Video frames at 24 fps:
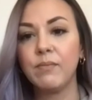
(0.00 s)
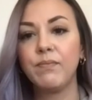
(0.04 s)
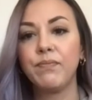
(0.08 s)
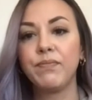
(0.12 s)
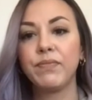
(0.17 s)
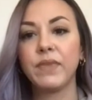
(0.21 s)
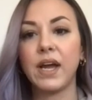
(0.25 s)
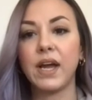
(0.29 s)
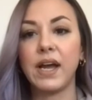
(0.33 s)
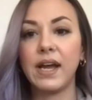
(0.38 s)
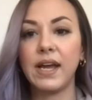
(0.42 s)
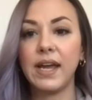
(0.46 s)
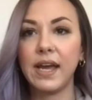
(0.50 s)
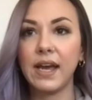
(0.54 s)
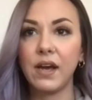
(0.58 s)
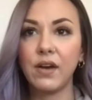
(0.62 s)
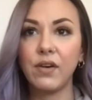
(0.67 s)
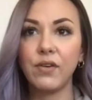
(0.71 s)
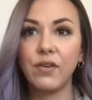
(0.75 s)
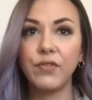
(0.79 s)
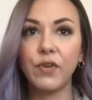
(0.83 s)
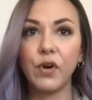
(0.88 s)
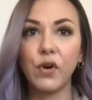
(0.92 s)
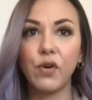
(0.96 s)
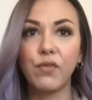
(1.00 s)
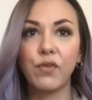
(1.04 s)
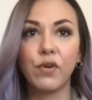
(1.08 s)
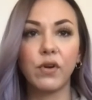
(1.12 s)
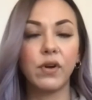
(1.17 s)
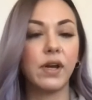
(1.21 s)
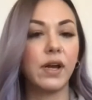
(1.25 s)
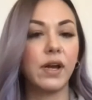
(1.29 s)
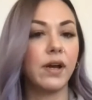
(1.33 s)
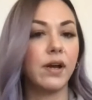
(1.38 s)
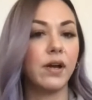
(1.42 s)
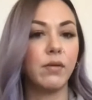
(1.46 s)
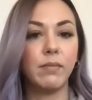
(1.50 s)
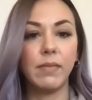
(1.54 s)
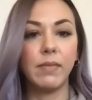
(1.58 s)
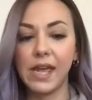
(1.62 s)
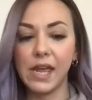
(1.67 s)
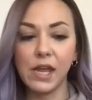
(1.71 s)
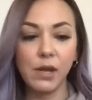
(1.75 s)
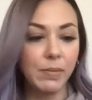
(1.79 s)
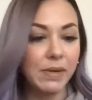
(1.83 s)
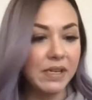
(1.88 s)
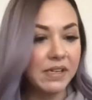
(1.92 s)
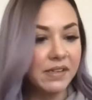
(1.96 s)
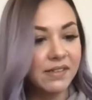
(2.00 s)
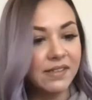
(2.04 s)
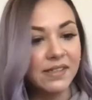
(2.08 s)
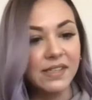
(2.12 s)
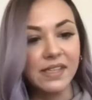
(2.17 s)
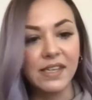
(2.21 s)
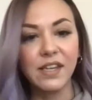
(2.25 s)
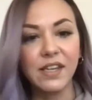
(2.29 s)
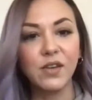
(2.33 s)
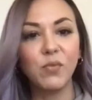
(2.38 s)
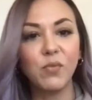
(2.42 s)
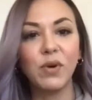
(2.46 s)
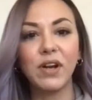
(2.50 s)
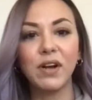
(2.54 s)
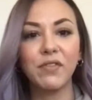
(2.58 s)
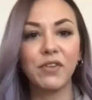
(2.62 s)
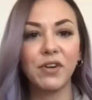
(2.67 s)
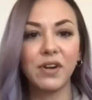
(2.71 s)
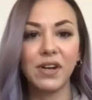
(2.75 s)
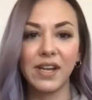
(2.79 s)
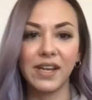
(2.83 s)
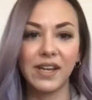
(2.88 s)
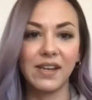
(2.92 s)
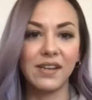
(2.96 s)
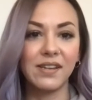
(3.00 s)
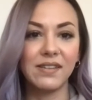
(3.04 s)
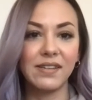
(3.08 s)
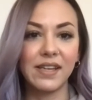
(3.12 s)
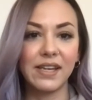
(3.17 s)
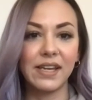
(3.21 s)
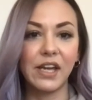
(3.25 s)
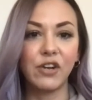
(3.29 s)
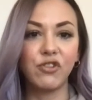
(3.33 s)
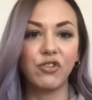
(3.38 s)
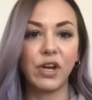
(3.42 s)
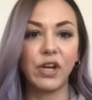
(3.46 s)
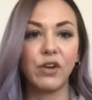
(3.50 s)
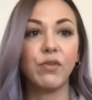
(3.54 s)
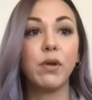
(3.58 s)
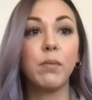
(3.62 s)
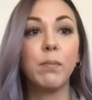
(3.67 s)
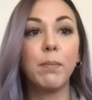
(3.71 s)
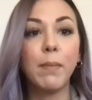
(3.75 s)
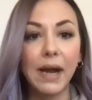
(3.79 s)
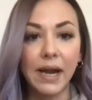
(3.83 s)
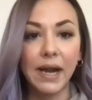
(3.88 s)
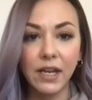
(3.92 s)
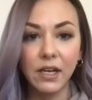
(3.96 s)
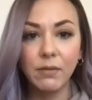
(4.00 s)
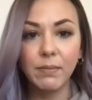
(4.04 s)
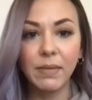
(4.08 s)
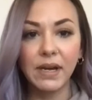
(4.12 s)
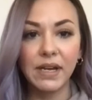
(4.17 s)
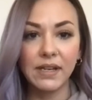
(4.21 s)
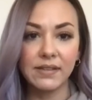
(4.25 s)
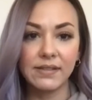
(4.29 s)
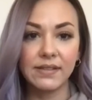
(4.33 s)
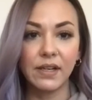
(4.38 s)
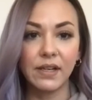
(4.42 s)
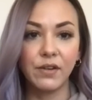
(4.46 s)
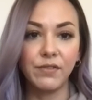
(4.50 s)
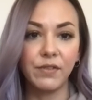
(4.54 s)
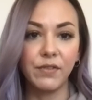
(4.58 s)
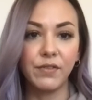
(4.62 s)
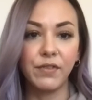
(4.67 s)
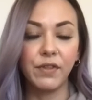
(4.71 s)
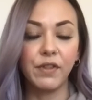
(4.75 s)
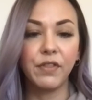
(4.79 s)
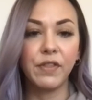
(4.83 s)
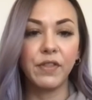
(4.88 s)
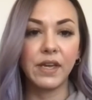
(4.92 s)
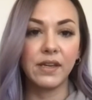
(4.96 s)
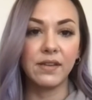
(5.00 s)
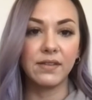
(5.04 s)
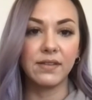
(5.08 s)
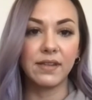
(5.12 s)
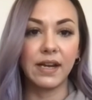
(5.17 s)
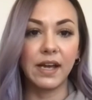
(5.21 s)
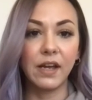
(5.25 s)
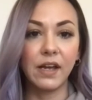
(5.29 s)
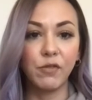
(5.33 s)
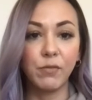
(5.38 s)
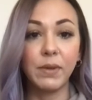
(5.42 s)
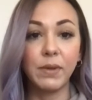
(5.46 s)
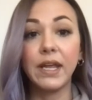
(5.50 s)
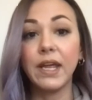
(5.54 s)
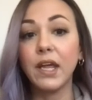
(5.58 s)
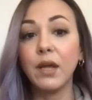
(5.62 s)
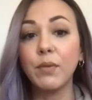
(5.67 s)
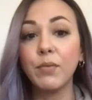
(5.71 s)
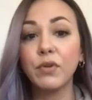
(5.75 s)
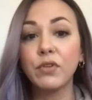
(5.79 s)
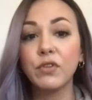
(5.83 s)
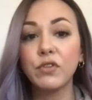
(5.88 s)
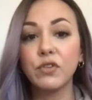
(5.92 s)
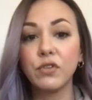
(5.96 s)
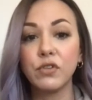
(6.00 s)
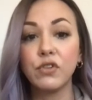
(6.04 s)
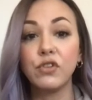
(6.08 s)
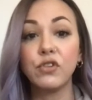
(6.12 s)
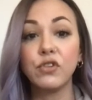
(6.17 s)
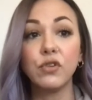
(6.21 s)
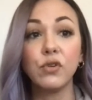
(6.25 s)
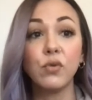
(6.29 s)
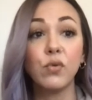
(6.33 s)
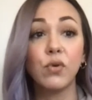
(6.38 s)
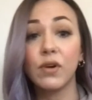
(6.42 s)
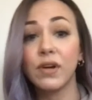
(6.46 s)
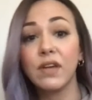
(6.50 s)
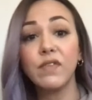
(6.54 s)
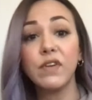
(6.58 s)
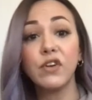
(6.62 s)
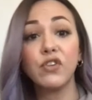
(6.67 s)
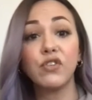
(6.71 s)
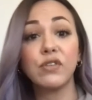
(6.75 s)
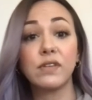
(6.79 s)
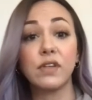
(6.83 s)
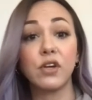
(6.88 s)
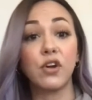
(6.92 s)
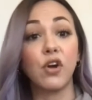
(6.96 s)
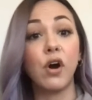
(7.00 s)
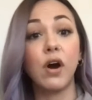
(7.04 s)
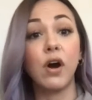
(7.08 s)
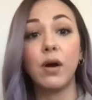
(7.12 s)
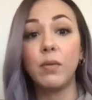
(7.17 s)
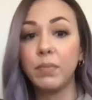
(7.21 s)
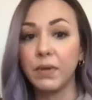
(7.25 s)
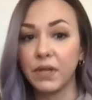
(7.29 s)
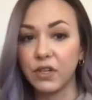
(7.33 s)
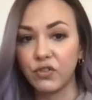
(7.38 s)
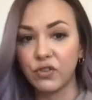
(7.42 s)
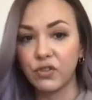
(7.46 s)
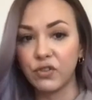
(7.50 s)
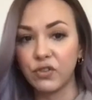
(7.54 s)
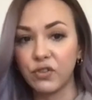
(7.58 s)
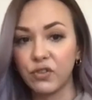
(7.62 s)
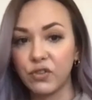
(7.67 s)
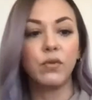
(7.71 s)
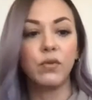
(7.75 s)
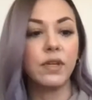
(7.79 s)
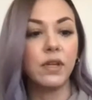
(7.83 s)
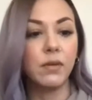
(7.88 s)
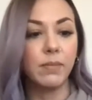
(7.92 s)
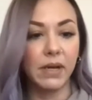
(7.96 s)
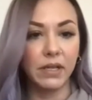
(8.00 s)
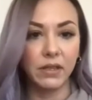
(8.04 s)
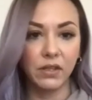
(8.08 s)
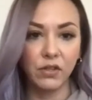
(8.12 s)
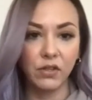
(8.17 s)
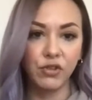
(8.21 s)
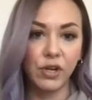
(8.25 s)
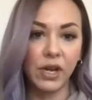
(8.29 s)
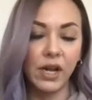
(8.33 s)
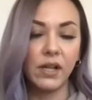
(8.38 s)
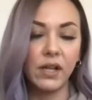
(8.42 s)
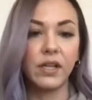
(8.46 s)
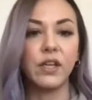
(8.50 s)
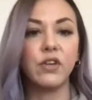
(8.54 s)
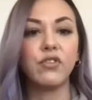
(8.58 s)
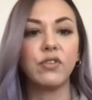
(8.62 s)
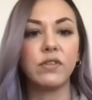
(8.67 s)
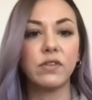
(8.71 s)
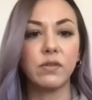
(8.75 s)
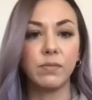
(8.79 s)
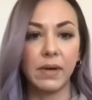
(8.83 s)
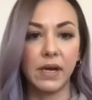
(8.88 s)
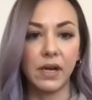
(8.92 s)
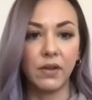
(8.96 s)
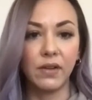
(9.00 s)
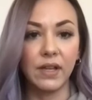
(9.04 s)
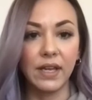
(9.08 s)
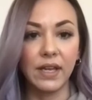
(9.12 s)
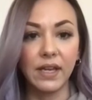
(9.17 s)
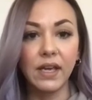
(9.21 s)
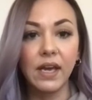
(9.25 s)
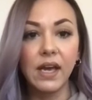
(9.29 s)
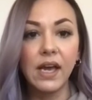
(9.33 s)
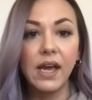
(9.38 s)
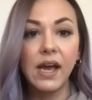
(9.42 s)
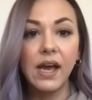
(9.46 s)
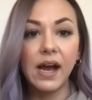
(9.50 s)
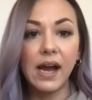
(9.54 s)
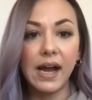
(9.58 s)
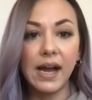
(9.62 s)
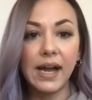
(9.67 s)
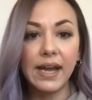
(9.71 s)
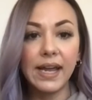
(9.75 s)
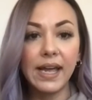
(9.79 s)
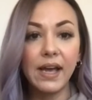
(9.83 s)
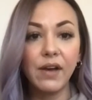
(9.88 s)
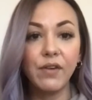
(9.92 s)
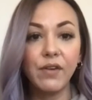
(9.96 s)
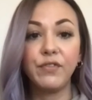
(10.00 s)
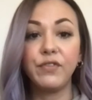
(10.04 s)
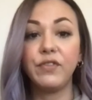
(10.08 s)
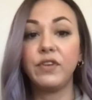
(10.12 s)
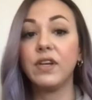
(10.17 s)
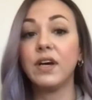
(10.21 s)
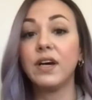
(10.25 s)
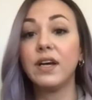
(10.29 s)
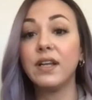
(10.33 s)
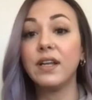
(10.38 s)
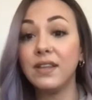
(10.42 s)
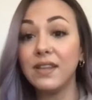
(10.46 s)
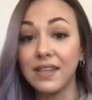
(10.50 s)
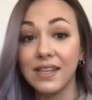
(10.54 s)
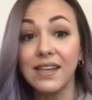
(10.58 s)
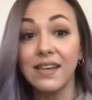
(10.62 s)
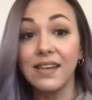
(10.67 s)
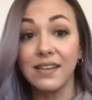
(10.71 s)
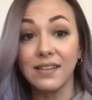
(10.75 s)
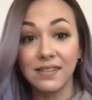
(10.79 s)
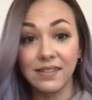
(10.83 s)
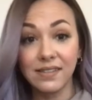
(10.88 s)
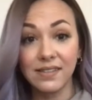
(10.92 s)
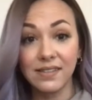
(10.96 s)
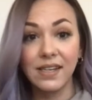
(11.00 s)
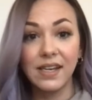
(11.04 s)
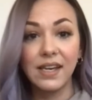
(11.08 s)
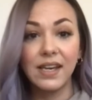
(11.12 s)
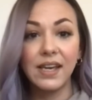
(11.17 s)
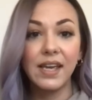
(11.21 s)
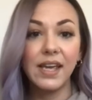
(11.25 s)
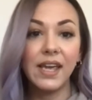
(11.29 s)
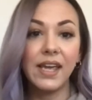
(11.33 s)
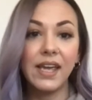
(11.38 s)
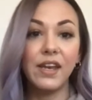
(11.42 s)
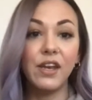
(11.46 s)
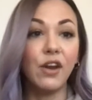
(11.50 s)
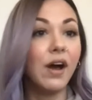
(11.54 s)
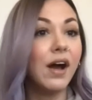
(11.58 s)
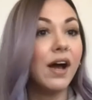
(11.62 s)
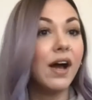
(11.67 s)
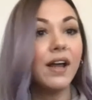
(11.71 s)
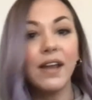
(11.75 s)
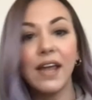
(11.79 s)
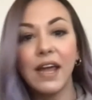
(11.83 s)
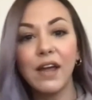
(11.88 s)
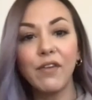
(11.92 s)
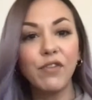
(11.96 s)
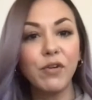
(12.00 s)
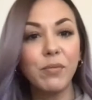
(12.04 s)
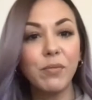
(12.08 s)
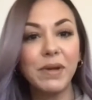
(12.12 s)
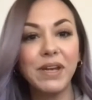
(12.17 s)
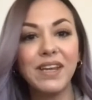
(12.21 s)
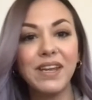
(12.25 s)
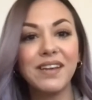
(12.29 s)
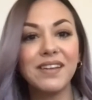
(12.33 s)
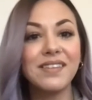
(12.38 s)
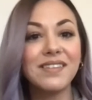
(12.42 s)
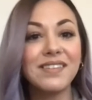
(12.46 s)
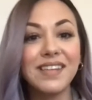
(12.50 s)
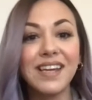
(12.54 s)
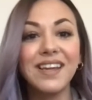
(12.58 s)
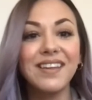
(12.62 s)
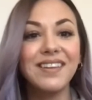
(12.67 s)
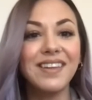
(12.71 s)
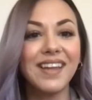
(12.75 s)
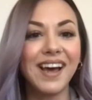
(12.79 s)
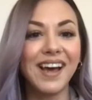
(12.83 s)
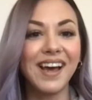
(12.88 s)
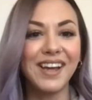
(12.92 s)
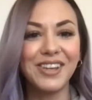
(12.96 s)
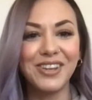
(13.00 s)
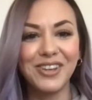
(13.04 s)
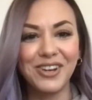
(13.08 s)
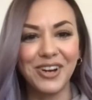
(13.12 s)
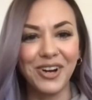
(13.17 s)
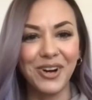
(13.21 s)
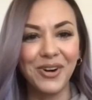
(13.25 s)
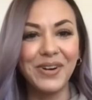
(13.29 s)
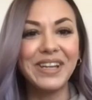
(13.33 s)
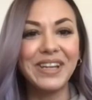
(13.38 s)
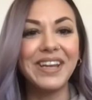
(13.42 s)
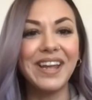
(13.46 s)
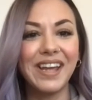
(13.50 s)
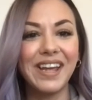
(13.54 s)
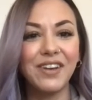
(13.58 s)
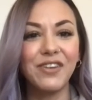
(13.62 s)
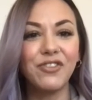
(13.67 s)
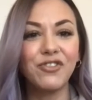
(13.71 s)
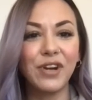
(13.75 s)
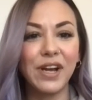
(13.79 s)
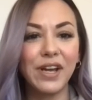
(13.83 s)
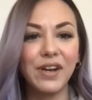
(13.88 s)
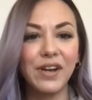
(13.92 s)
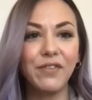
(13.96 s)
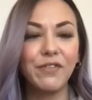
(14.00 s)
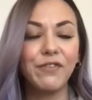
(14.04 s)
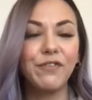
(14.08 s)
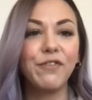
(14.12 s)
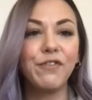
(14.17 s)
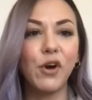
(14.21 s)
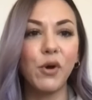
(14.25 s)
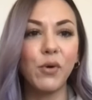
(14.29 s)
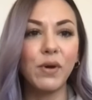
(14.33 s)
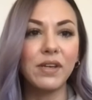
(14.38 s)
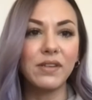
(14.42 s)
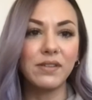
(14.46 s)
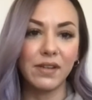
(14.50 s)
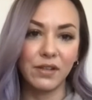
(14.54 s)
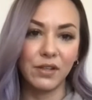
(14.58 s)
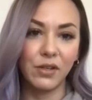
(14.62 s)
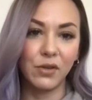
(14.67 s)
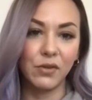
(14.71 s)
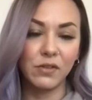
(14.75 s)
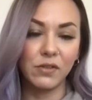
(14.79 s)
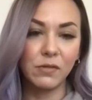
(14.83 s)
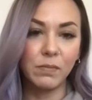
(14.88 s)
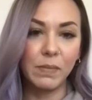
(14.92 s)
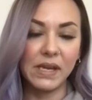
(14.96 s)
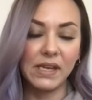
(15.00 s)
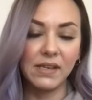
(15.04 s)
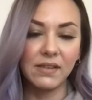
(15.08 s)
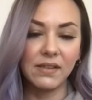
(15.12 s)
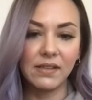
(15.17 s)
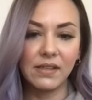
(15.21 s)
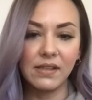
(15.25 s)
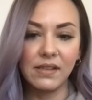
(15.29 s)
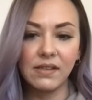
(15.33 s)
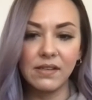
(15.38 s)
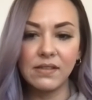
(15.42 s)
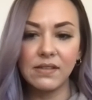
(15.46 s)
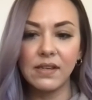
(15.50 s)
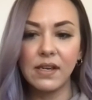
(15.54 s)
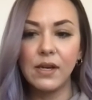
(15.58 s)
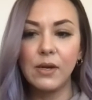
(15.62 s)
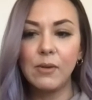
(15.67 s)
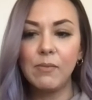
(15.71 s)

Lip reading: I have overcome ABC, whatever it is. Like I try to remind myself of the things that I've been able to do or even just accomplish. It's not only about the challenge. It's about like, I have done this, and not everybody can say that, and try to focus on those spaces.